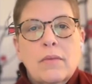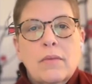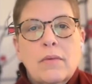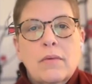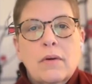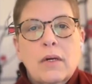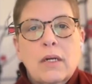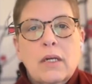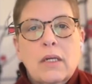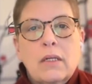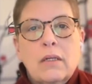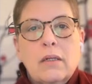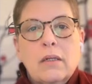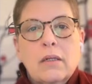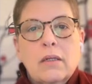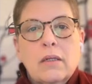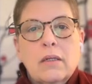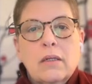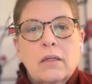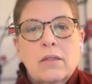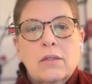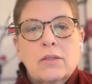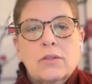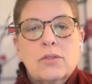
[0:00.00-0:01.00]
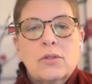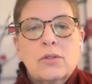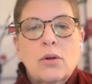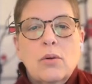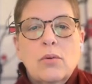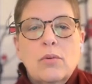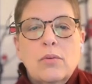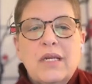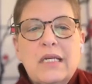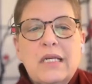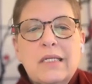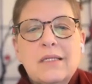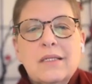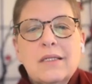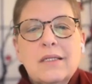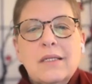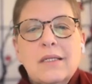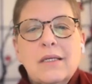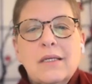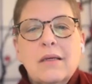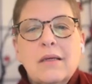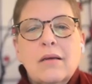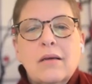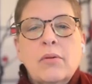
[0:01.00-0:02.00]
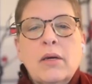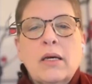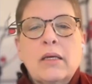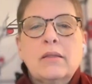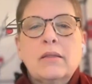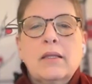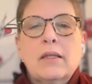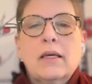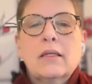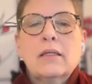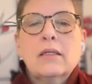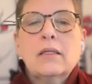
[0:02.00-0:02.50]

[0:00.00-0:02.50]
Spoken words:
Right. So we need to think about that.